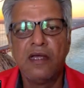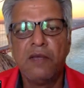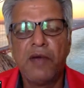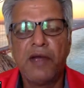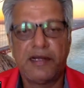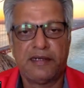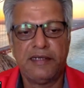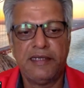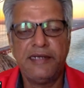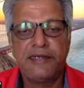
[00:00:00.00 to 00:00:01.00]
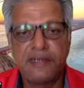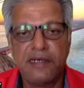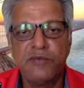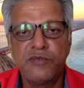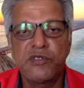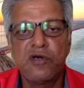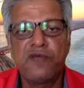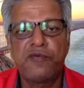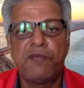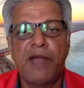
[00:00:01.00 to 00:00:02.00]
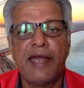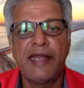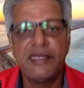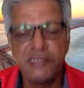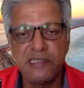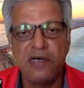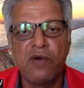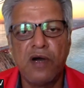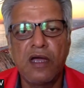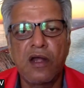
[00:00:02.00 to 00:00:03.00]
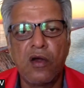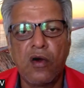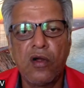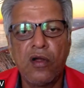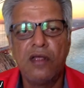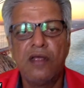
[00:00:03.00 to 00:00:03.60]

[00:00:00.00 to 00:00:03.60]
But in terms of managing the workload,